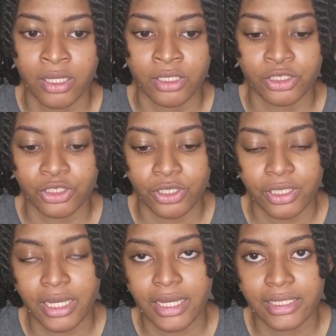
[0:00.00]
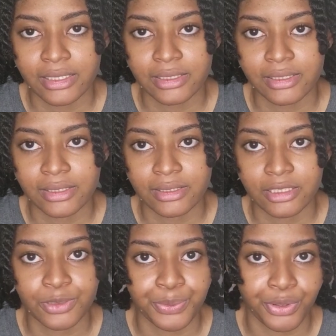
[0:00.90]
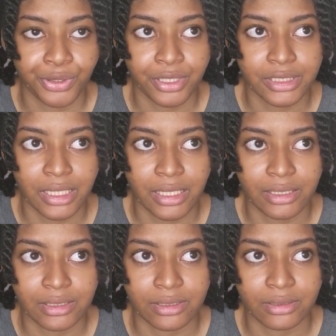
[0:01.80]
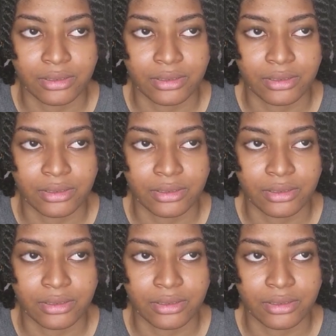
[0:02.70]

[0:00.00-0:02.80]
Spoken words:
show you guys this product and